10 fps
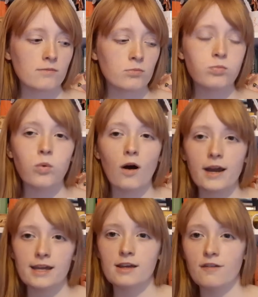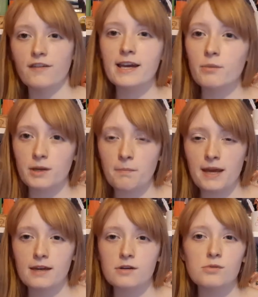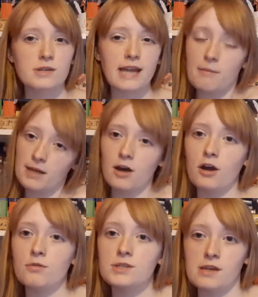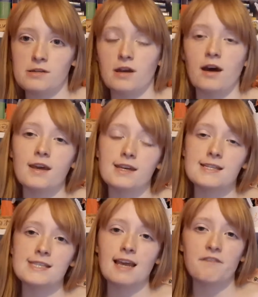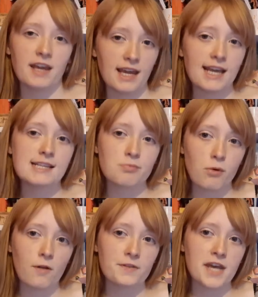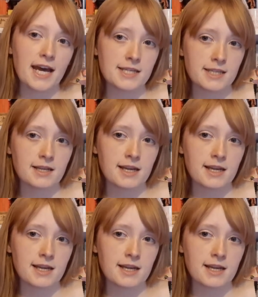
why you think it would appeal, let me know so that I can see if it is one to add to